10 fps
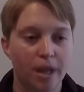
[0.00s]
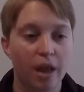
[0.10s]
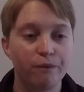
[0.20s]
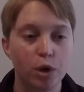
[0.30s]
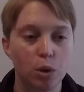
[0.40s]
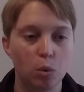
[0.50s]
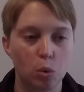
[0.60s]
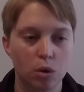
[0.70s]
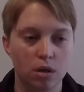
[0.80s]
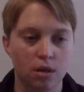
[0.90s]
If
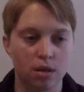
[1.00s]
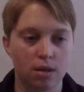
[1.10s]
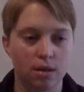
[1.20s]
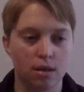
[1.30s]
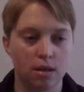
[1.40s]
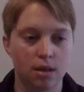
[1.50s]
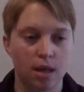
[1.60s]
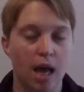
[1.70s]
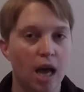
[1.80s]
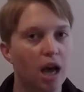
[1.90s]
you
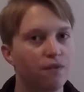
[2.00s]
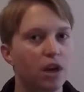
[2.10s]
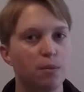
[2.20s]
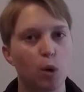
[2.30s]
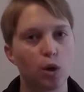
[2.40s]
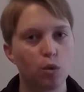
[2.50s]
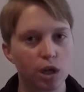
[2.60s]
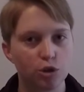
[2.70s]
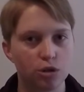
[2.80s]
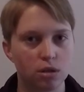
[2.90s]
have any more
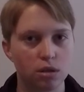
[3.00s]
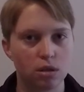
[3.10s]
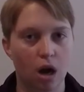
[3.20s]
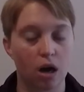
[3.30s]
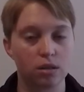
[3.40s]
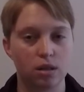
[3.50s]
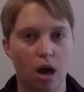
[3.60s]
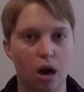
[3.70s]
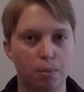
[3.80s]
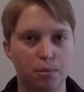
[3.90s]
questions on
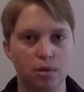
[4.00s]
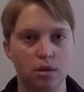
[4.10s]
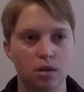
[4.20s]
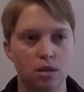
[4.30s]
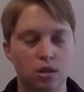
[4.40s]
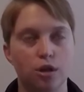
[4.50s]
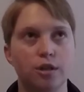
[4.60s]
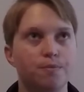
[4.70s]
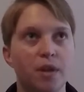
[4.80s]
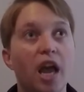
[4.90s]
top,
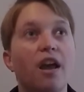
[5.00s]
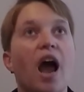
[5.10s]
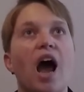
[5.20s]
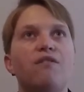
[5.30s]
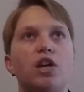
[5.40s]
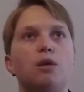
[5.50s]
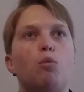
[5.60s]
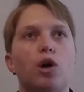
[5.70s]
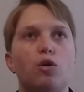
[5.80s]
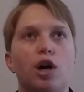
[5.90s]
or have any
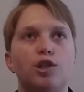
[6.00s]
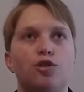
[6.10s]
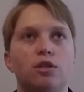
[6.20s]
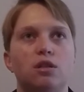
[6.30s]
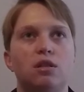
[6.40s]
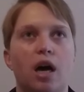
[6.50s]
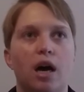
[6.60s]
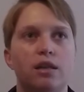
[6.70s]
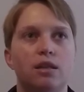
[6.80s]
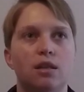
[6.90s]
more questions
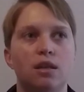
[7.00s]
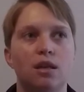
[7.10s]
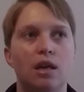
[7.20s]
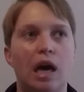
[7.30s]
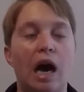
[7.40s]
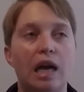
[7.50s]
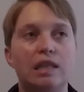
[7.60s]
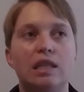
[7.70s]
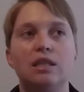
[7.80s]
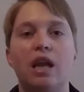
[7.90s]
that I
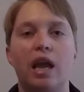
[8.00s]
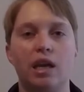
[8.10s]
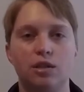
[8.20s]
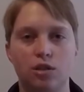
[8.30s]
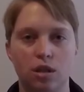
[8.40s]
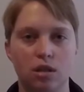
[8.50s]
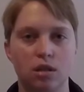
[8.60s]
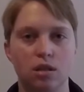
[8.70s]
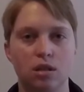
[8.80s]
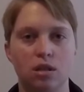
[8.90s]
didn't
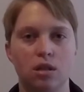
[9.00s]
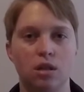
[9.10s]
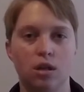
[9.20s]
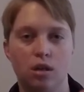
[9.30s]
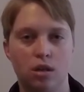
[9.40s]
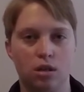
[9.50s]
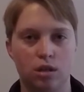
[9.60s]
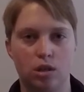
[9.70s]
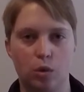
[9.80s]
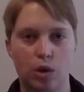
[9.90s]
answer
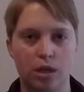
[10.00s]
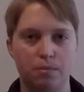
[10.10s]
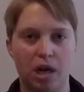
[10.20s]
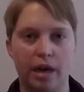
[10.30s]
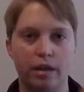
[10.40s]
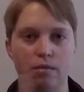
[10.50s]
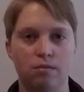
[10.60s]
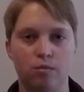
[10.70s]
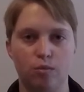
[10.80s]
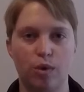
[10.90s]
during my
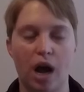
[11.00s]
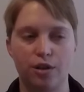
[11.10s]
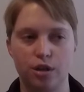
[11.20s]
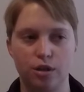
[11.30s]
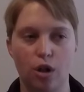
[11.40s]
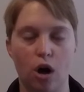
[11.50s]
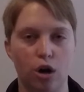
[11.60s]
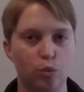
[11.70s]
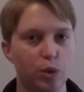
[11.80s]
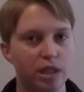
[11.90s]
rather
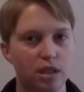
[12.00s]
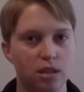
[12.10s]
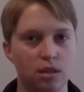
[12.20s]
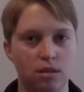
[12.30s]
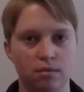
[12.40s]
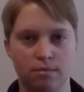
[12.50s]
long-winded